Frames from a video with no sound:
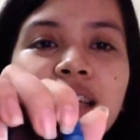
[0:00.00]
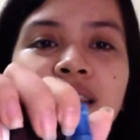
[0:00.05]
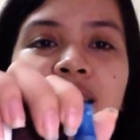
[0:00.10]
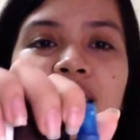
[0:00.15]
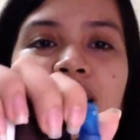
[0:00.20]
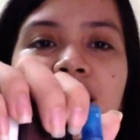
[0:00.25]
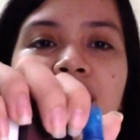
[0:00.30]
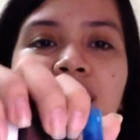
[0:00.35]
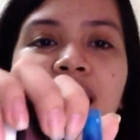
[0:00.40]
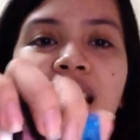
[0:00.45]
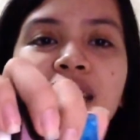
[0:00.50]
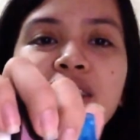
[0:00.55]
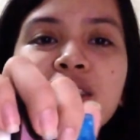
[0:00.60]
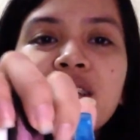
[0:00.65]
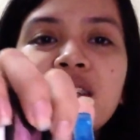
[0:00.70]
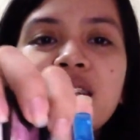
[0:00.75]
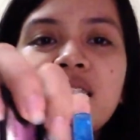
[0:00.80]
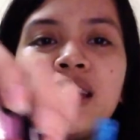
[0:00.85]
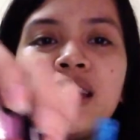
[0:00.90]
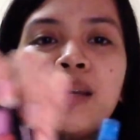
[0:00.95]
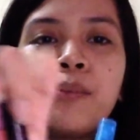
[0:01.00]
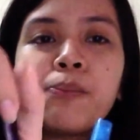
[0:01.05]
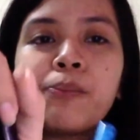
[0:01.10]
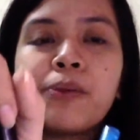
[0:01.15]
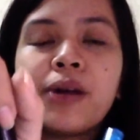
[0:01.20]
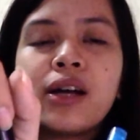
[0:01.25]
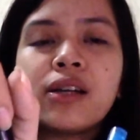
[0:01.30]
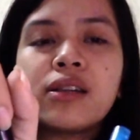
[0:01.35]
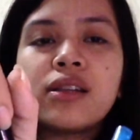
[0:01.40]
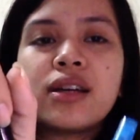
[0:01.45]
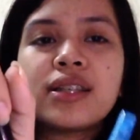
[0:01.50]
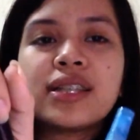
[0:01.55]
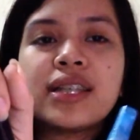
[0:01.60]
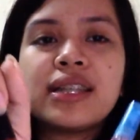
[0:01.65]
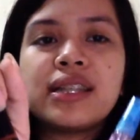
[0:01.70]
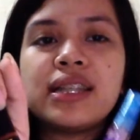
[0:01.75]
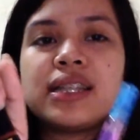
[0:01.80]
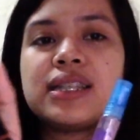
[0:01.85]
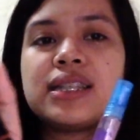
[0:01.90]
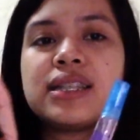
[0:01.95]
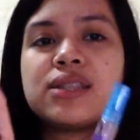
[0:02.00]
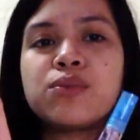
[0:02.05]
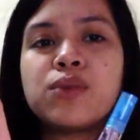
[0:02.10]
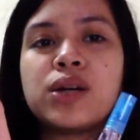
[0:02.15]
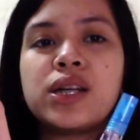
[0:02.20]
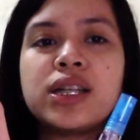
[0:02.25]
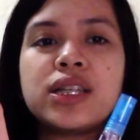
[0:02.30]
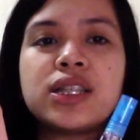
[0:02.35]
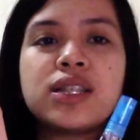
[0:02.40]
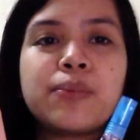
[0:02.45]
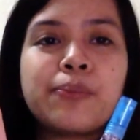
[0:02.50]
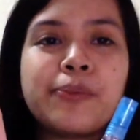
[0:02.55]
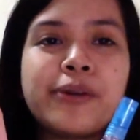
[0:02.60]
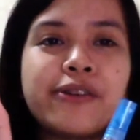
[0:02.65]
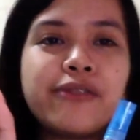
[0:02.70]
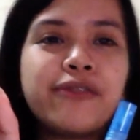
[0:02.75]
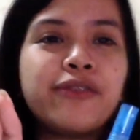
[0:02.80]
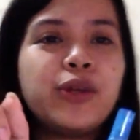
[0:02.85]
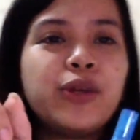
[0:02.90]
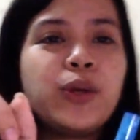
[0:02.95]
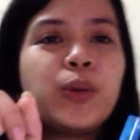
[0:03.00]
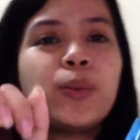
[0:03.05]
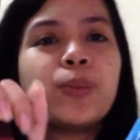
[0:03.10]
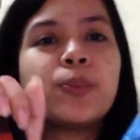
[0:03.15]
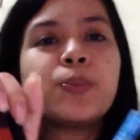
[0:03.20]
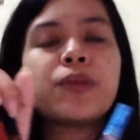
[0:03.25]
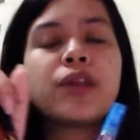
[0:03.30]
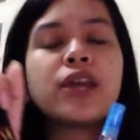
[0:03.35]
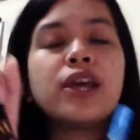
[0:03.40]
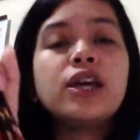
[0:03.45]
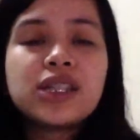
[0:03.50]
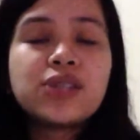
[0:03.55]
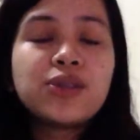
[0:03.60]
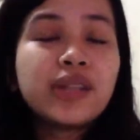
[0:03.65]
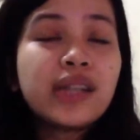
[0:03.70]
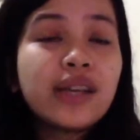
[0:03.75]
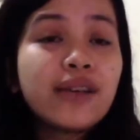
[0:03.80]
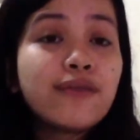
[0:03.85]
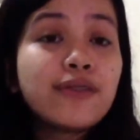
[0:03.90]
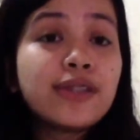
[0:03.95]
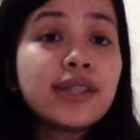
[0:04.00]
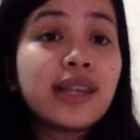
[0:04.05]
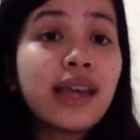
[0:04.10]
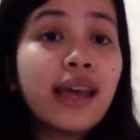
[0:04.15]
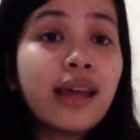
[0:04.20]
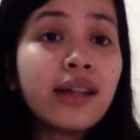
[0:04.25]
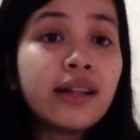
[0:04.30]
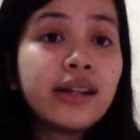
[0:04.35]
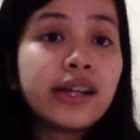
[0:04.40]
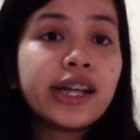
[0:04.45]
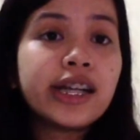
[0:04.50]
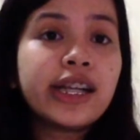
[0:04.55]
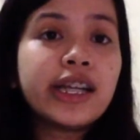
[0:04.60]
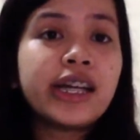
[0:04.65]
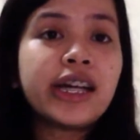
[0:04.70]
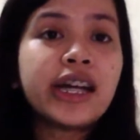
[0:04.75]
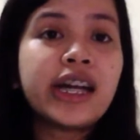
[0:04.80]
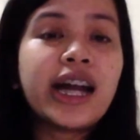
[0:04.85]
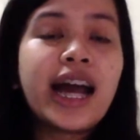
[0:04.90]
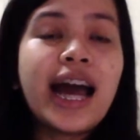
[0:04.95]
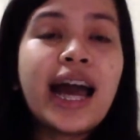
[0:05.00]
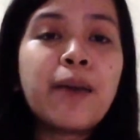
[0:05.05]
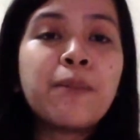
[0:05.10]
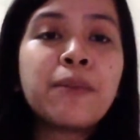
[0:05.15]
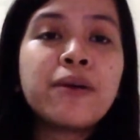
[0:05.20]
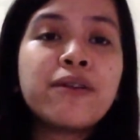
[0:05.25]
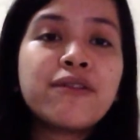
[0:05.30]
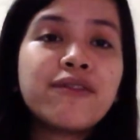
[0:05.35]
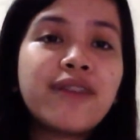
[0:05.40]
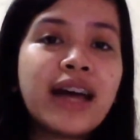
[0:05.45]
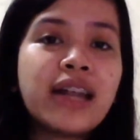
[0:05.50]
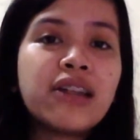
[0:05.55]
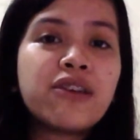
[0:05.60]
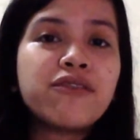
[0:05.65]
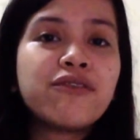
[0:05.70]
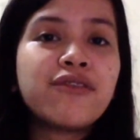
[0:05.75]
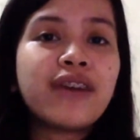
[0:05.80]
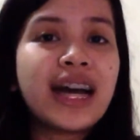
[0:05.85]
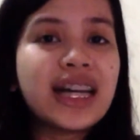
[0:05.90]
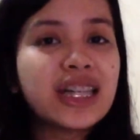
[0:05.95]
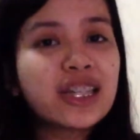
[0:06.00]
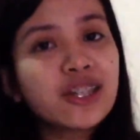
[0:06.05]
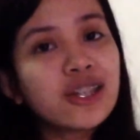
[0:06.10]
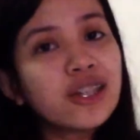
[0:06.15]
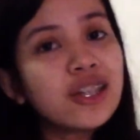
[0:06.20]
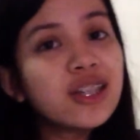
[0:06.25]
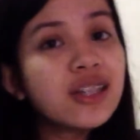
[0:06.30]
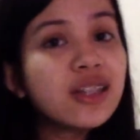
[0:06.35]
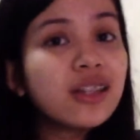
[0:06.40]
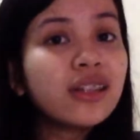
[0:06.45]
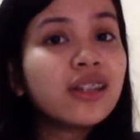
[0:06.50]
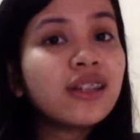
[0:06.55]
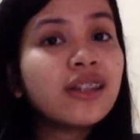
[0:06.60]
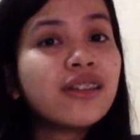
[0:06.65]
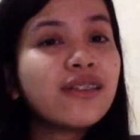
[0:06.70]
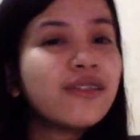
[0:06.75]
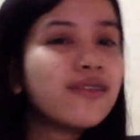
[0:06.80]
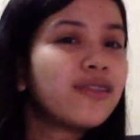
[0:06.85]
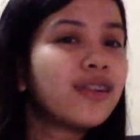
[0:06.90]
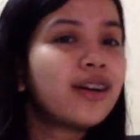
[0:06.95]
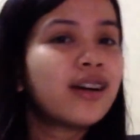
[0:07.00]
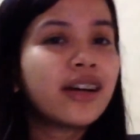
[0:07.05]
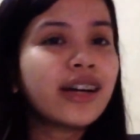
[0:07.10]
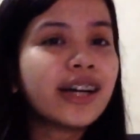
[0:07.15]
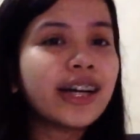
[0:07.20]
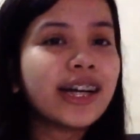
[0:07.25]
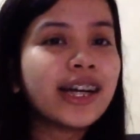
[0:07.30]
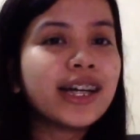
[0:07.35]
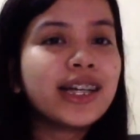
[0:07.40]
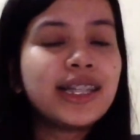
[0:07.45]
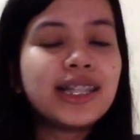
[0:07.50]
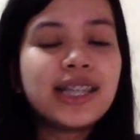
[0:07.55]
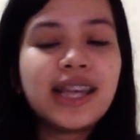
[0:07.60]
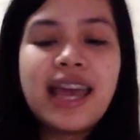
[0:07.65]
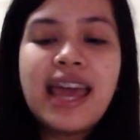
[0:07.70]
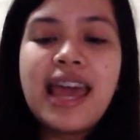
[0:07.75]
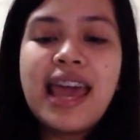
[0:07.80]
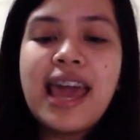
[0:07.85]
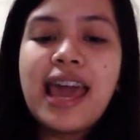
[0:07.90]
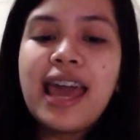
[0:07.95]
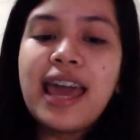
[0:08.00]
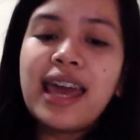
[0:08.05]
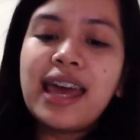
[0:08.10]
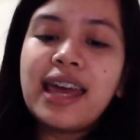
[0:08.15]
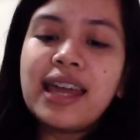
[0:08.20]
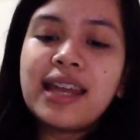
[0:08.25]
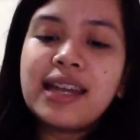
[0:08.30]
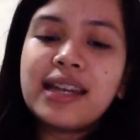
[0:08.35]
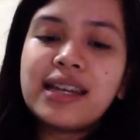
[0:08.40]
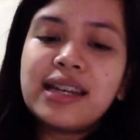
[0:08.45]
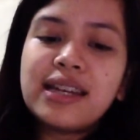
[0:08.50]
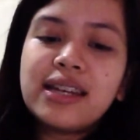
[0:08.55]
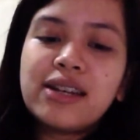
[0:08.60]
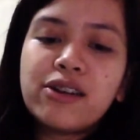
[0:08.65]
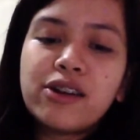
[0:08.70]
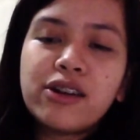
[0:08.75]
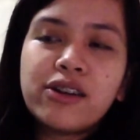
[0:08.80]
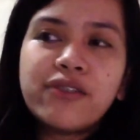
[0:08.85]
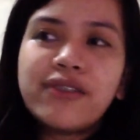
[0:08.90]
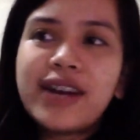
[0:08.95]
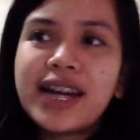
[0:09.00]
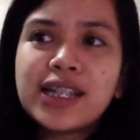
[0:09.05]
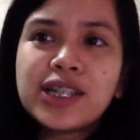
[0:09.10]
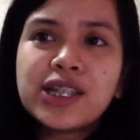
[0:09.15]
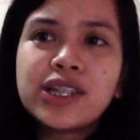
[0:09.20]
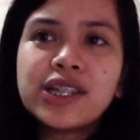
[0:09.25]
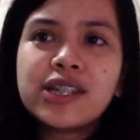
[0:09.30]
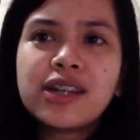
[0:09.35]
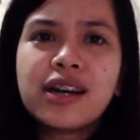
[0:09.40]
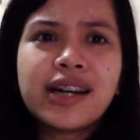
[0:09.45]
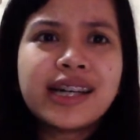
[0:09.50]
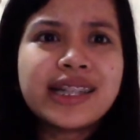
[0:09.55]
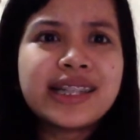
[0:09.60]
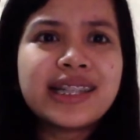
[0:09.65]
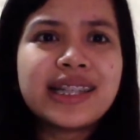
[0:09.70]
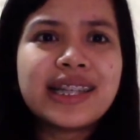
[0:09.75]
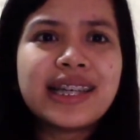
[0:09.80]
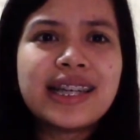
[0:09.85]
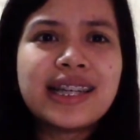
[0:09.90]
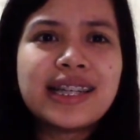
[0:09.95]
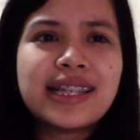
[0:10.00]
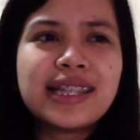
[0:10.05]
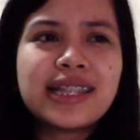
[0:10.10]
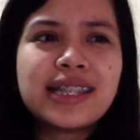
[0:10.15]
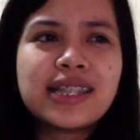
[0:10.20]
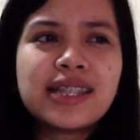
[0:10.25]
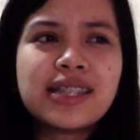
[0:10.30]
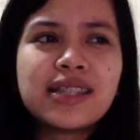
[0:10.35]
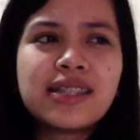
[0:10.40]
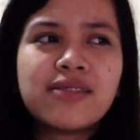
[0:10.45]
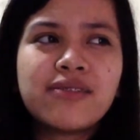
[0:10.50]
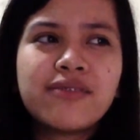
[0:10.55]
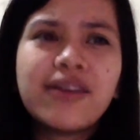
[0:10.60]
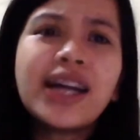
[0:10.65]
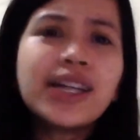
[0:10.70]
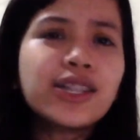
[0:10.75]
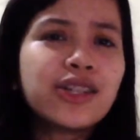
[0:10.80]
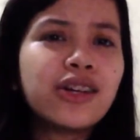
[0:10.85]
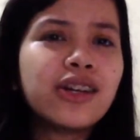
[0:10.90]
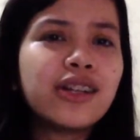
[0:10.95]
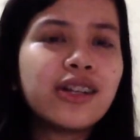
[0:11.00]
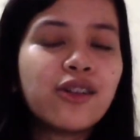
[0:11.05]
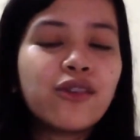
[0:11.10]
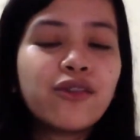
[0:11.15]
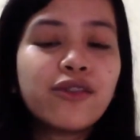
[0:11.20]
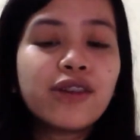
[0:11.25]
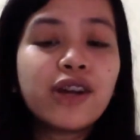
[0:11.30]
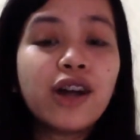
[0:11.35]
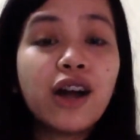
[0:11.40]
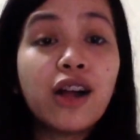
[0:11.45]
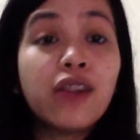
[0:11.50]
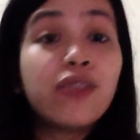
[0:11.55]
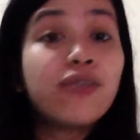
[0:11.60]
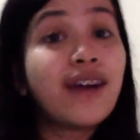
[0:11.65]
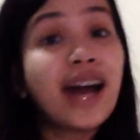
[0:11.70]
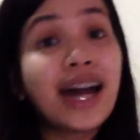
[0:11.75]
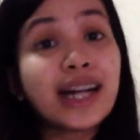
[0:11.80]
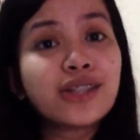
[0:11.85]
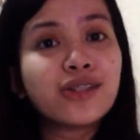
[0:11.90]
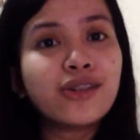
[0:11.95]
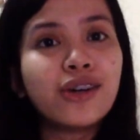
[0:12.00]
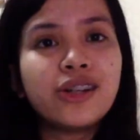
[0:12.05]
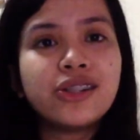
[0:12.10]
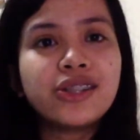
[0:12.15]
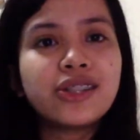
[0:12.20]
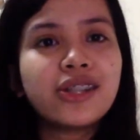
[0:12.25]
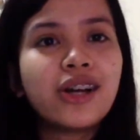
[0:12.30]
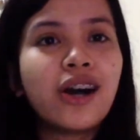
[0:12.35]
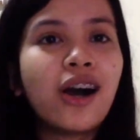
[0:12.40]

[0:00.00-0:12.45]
These are actually lip products, and this is what is a perfume. Just what I've said earlier, I'm a fan of fashion vloggers and or fashion artists. Fashion, overall fashion.